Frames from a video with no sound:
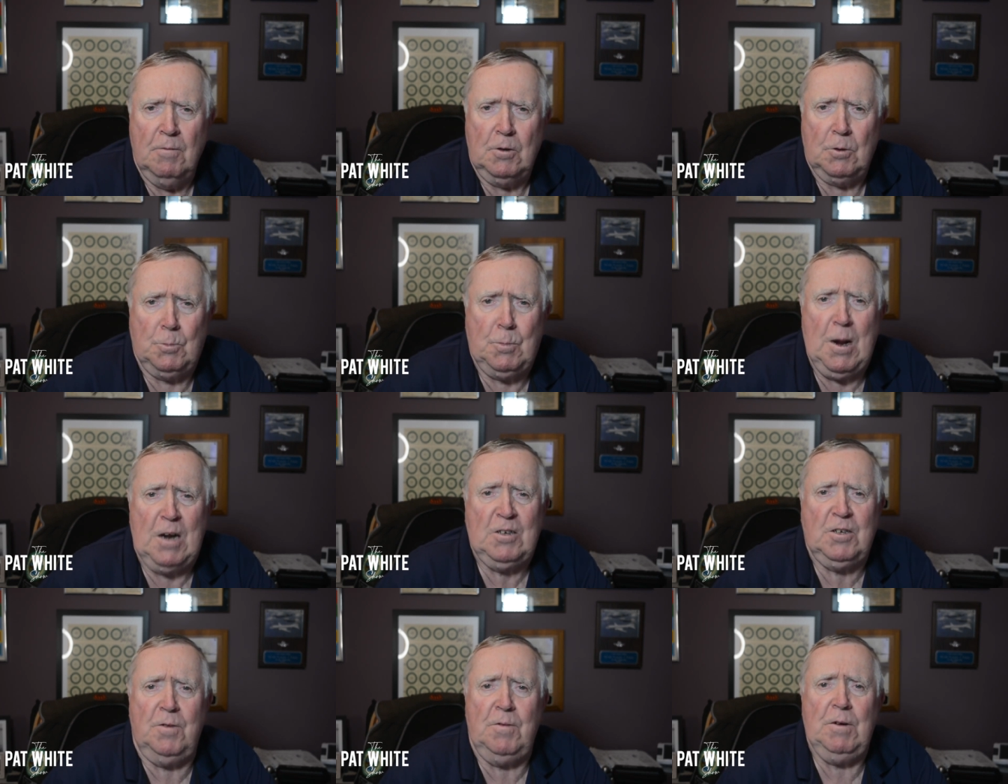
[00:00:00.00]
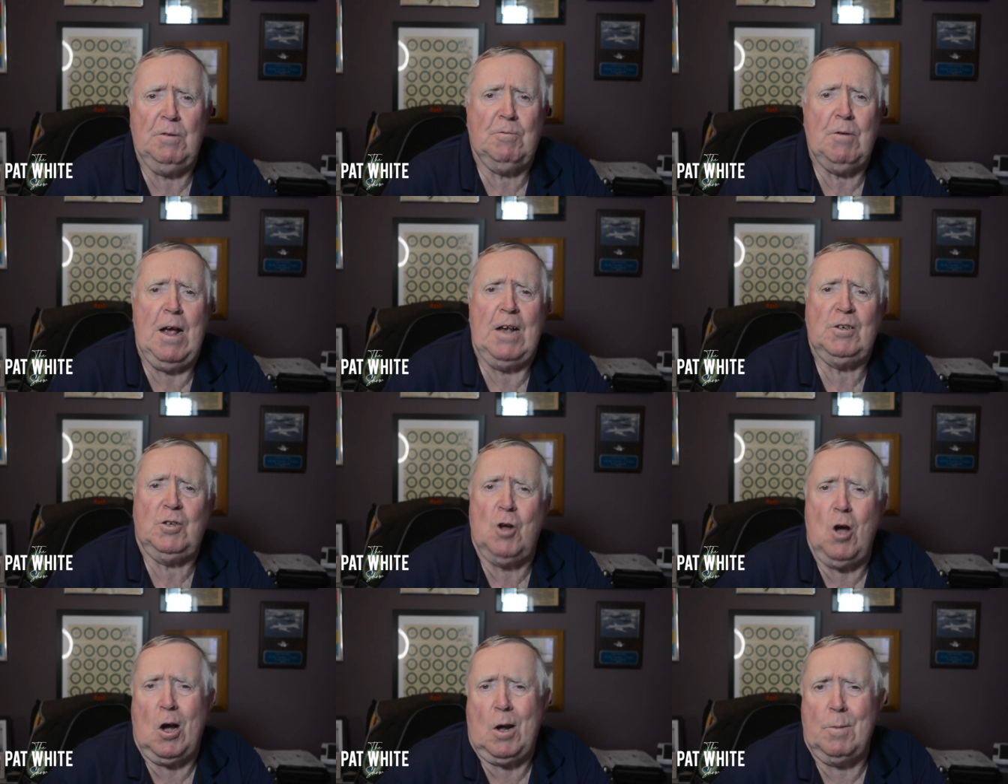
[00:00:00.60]
especially if he
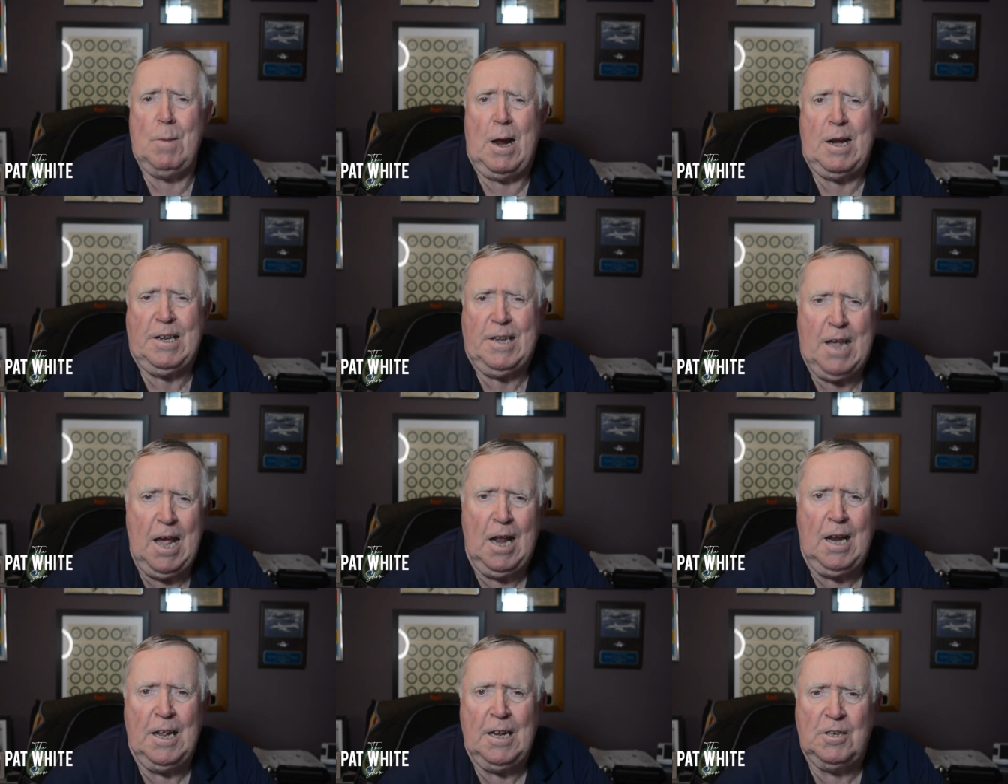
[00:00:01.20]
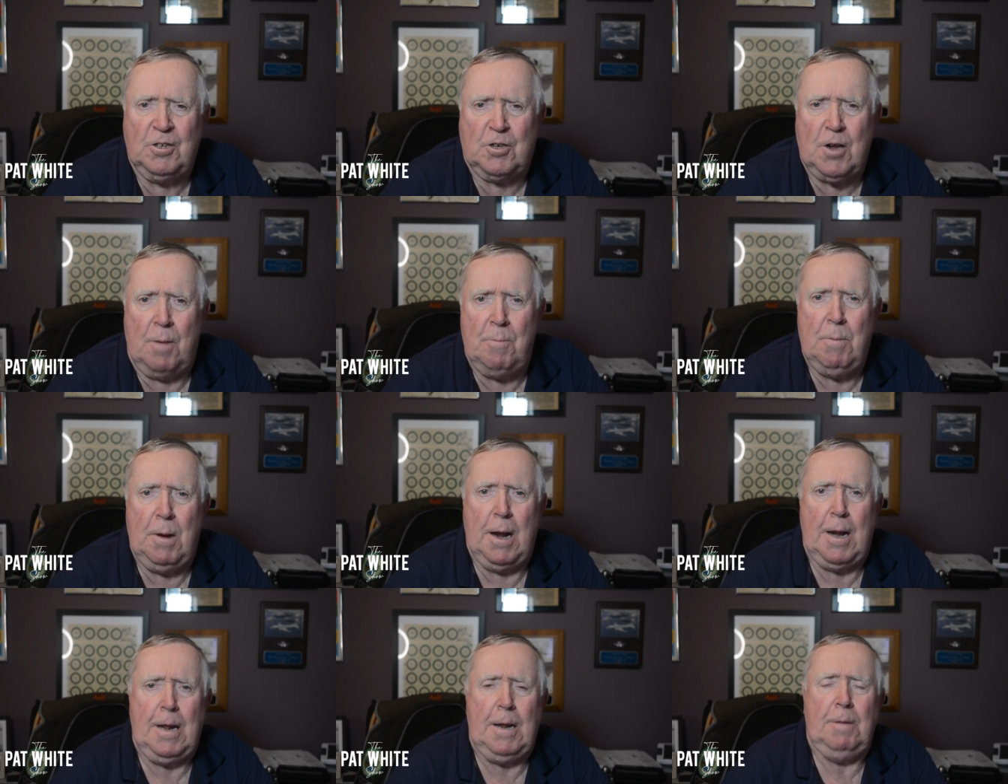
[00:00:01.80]
tries talking about killing
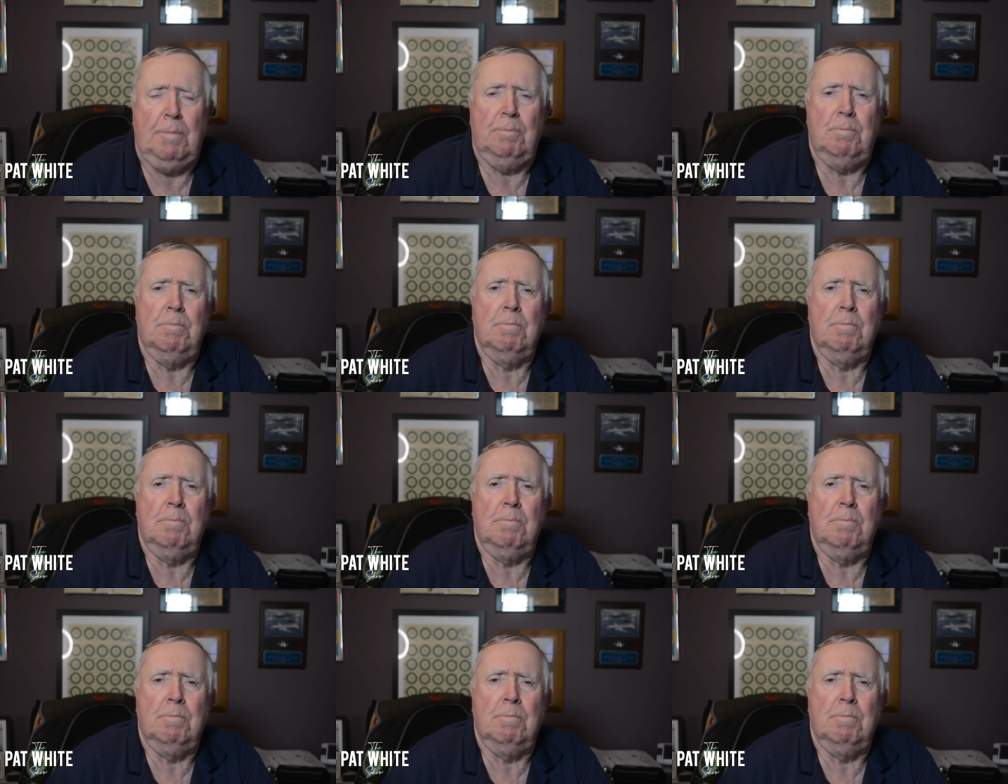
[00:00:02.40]
somebody.